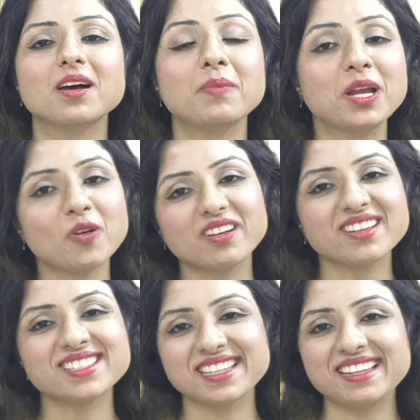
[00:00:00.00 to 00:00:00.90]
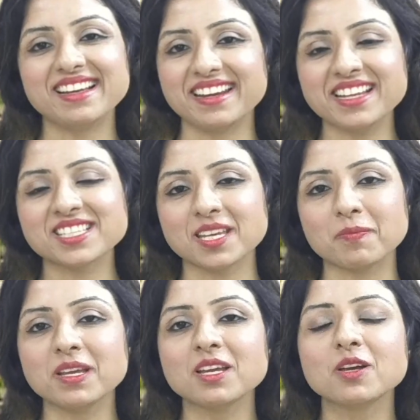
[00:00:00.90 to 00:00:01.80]
My daughter is still learning
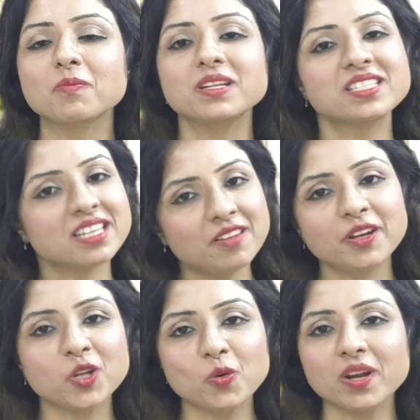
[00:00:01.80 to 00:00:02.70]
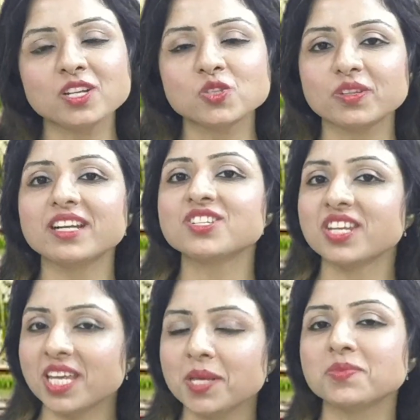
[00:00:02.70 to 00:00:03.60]
skipping, but still we do it so that
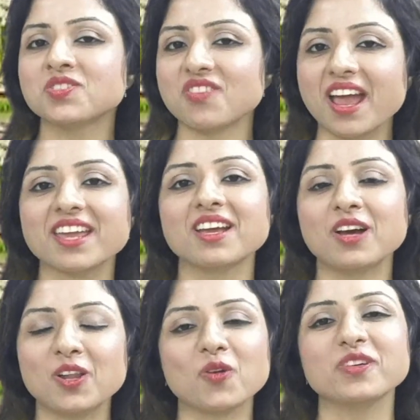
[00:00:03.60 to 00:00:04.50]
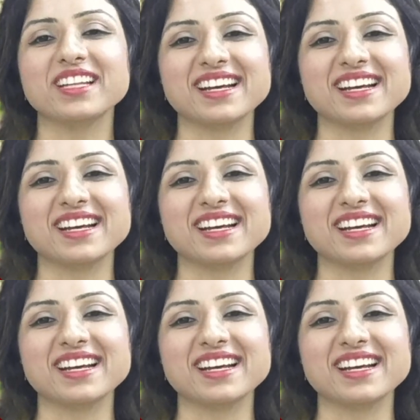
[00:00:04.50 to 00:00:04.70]
she keeps trying along with